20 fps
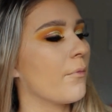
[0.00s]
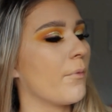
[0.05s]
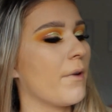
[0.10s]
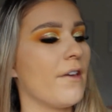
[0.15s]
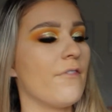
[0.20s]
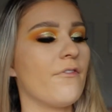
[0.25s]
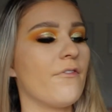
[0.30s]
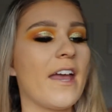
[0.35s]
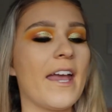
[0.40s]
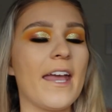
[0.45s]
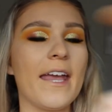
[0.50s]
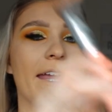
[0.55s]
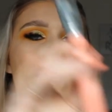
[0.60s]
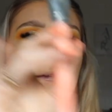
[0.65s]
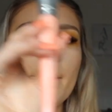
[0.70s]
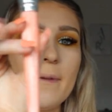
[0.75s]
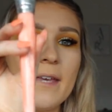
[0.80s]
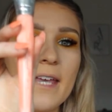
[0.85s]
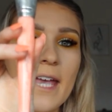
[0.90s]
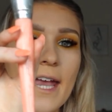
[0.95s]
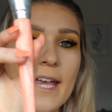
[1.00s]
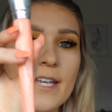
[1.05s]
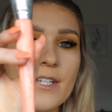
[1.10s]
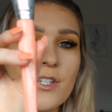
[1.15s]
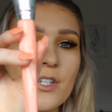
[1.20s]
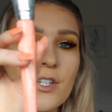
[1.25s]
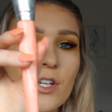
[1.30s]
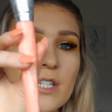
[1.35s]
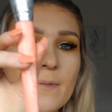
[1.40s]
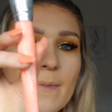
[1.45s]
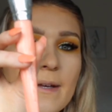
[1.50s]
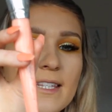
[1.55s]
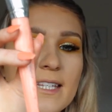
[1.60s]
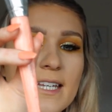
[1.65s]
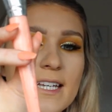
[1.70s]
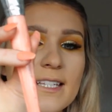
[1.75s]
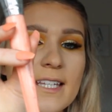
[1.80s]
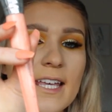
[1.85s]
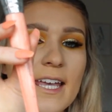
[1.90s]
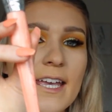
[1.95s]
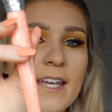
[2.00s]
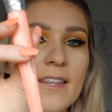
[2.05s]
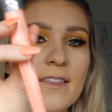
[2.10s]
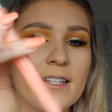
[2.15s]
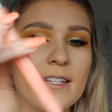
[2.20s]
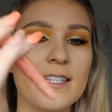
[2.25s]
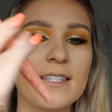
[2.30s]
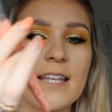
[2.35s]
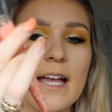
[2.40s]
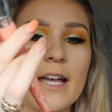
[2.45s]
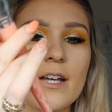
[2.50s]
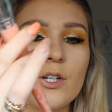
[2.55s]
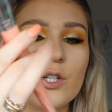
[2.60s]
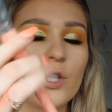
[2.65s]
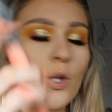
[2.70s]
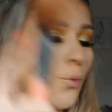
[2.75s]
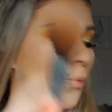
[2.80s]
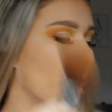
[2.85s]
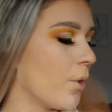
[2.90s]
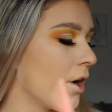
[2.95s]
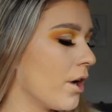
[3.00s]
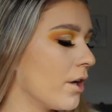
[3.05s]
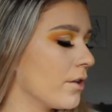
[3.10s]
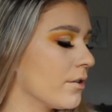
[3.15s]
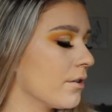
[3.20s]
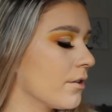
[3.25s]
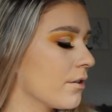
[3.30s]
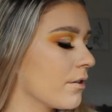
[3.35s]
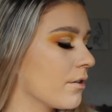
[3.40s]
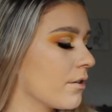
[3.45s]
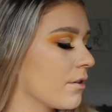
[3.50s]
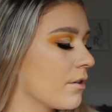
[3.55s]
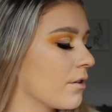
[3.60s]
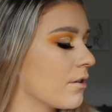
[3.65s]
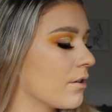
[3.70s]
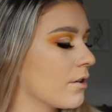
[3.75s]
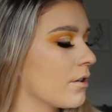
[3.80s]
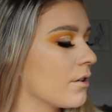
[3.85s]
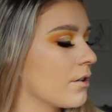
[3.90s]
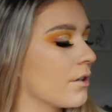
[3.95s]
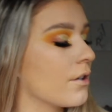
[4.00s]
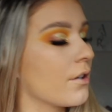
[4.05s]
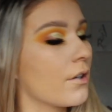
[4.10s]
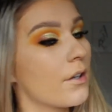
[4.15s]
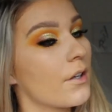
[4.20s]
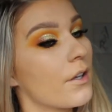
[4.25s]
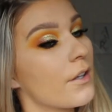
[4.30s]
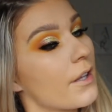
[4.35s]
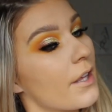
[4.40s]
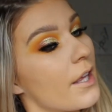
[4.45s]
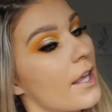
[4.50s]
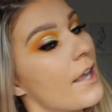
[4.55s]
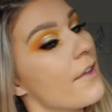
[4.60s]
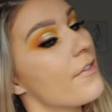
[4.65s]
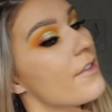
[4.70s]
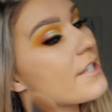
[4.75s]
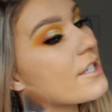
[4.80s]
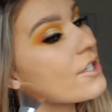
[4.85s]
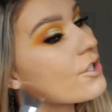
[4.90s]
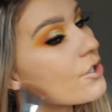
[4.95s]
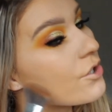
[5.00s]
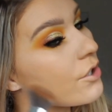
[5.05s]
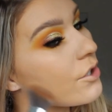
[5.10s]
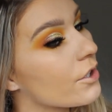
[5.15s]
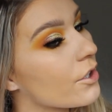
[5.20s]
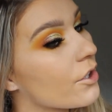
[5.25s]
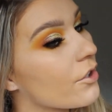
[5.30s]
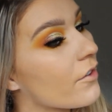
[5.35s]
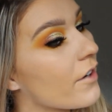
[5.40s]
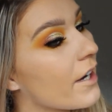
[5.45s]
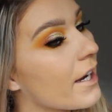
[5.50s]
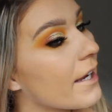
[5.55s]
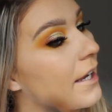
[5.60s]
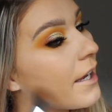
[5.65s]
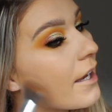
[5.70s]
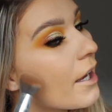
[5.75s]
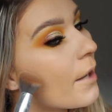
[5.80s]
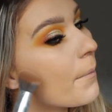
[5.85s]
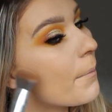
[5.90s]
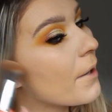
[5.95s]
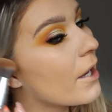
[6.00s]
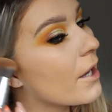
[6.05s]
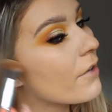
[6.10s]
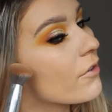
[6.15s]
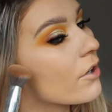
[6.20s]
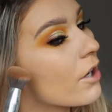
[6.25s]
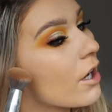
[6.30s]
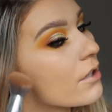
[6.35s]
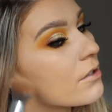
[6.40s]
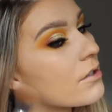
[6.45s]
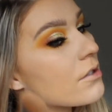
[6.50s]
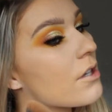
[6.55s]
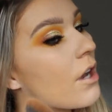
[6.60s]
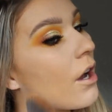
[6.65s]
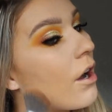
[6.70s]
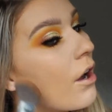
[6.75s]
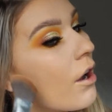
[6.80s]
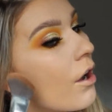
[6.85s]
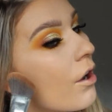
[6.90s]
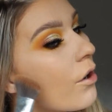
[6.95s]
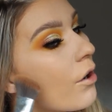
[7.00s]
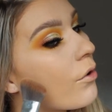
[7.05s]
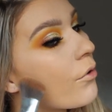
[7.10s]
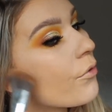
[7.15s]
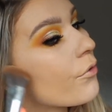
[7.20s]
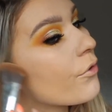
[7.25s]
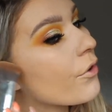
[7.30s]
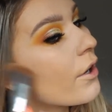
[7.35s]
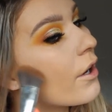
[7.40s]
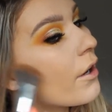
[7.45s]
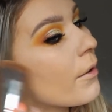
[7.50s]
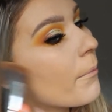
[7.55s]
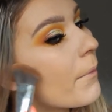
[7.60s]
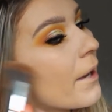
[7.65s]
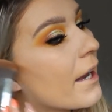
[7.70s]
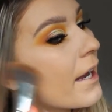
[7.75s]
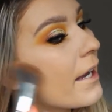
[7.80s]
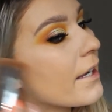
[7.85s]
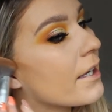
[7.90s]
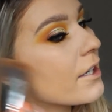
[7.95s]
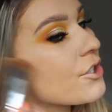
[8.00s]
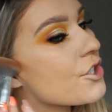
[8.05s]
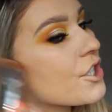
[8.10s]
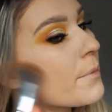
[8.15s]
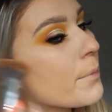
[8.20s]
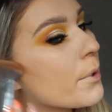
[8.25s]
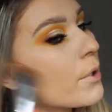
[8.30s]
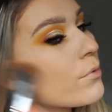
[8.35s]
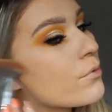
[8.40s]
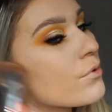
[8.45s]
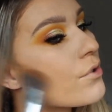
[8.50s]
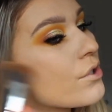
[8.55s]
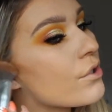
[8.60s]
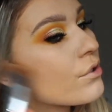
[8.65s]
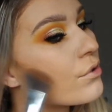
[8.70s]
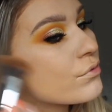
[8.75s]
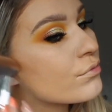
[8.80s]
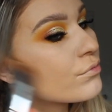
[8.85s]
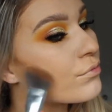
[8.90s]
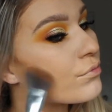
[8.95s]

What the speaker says: with a BH Cosmetics in the style 1. And this is just going to create a bit of a contour under my cheekbones.